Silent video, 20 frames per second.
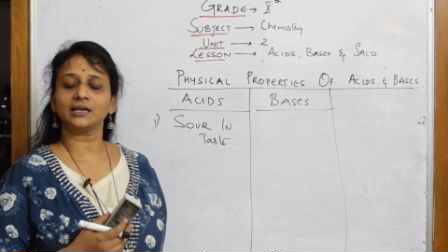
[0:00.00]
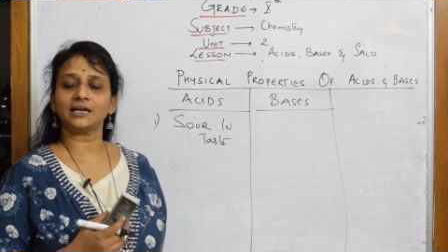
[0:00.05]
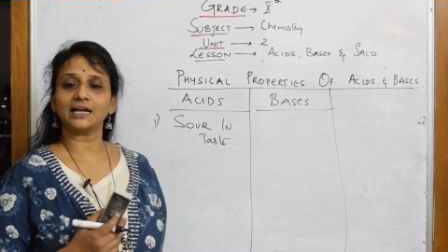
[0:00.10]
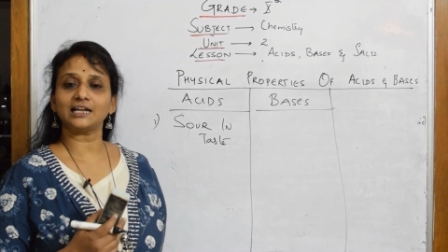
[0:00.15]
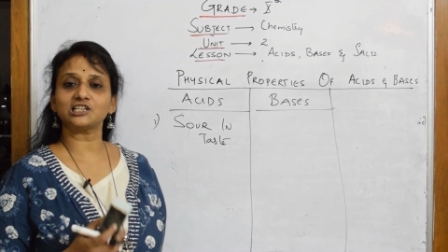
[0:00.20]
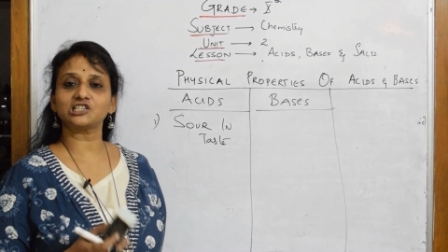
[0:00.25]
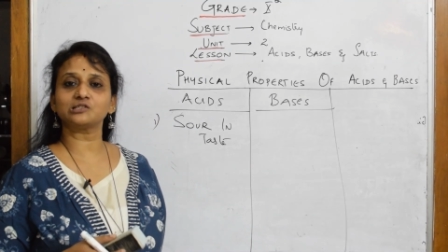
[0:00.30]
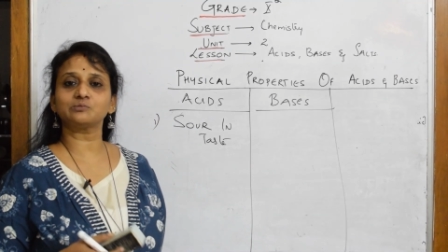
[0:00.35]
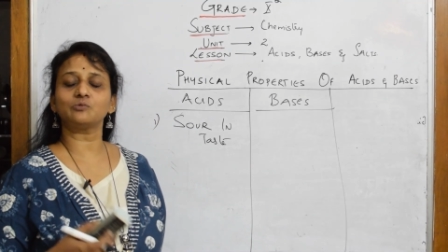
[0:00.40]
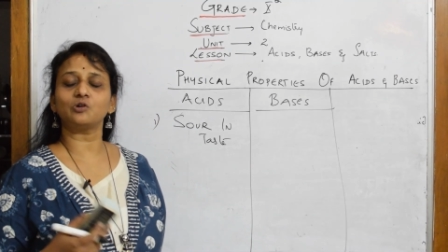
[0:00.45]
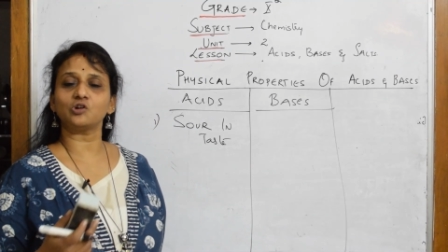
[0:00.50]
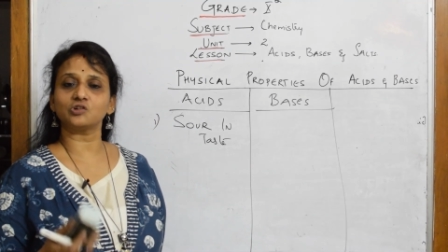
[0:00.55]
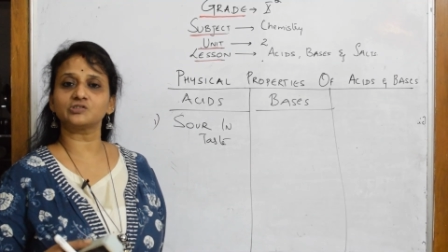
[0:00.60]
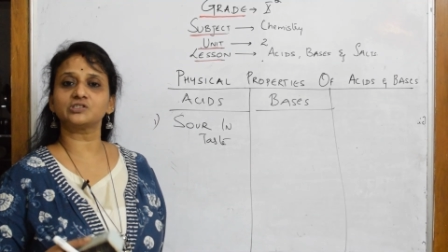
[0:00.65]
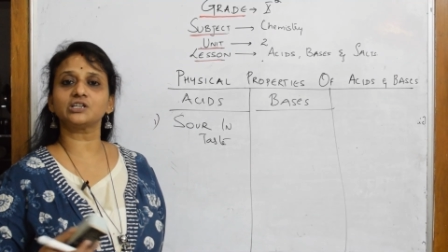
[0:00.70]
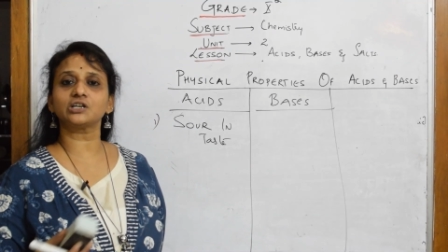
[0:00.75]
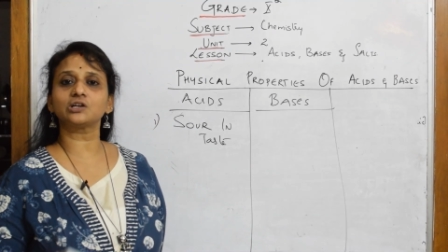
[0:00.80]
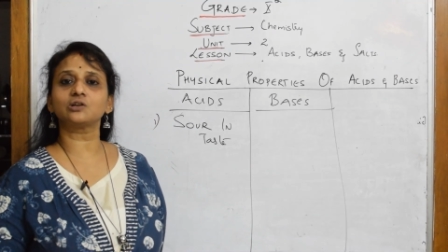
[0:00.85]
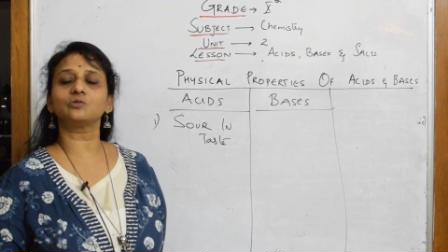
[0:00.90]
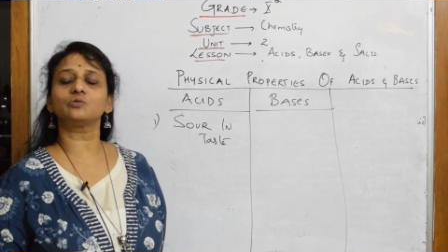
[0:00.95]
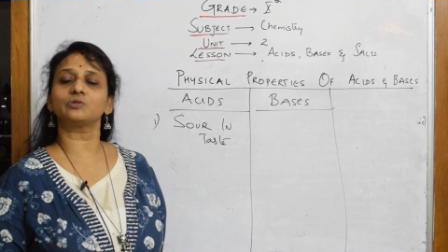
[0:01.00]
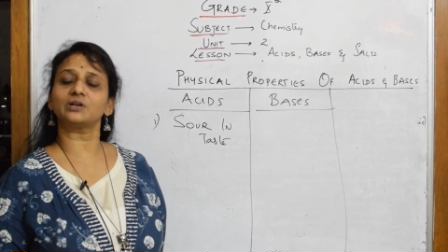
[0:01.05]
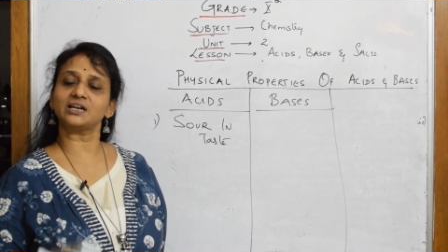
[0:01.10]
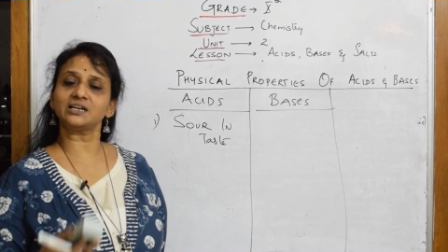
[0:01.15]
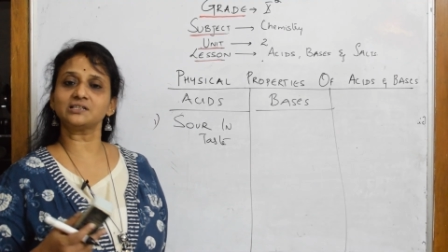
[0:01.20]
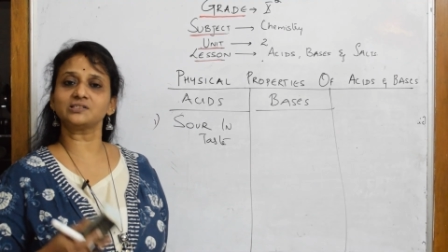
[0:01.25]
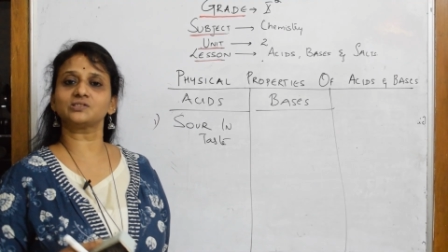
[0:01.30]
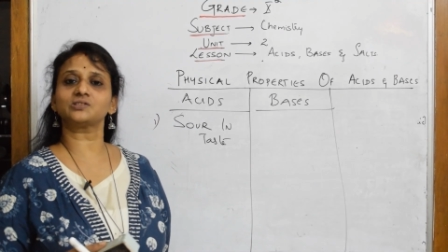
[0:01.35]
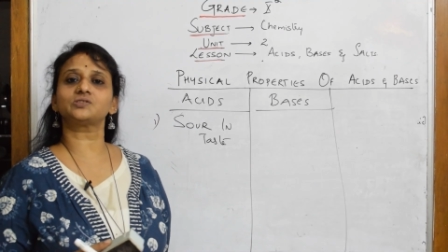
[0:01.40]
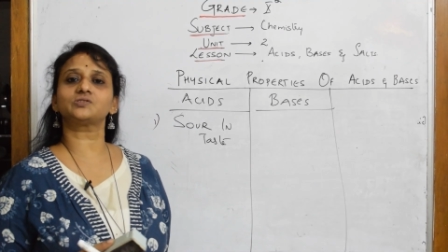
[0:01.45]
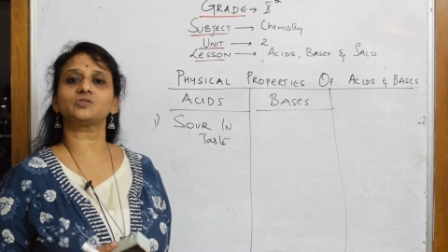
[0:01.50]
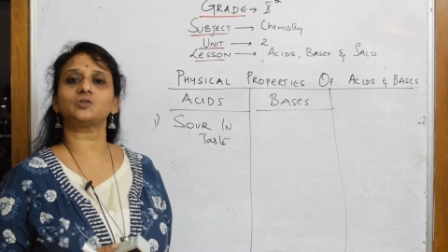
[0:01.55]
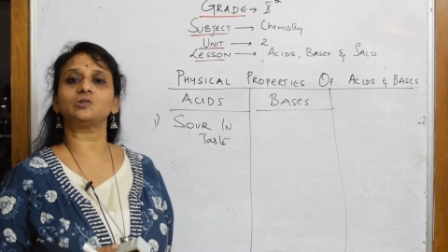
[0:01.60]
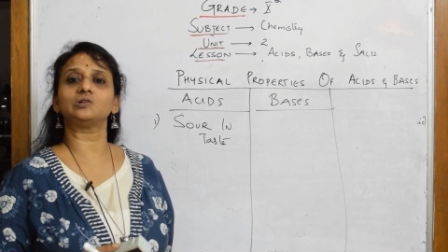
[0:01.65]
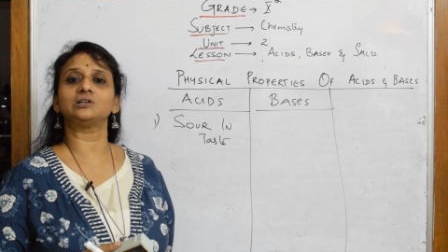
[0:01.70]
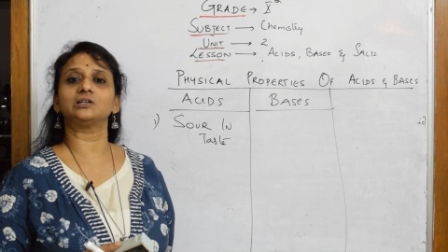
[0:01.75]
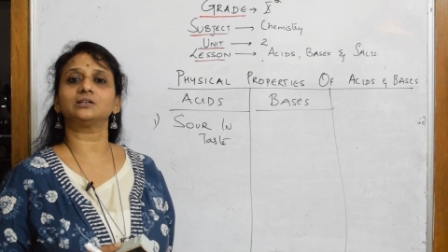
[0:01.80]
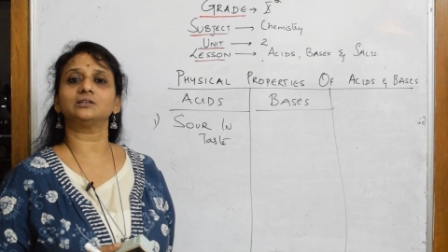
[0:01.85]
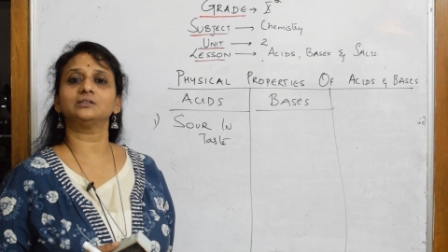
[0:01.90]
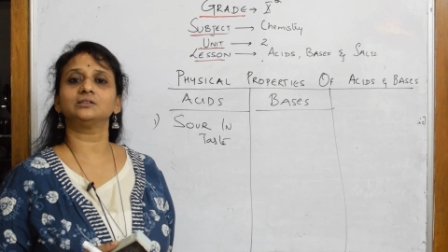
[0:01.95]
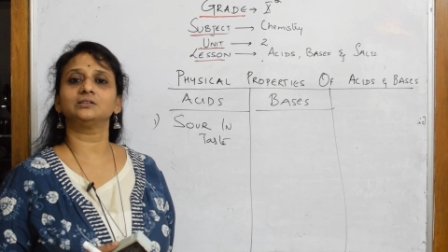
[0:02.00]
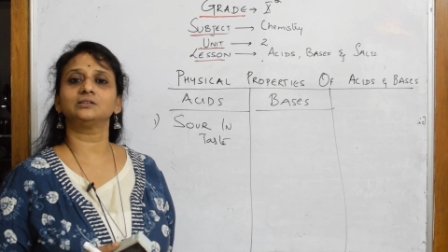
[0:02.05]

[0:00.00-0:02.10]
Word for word: calcium oxychloride is a salt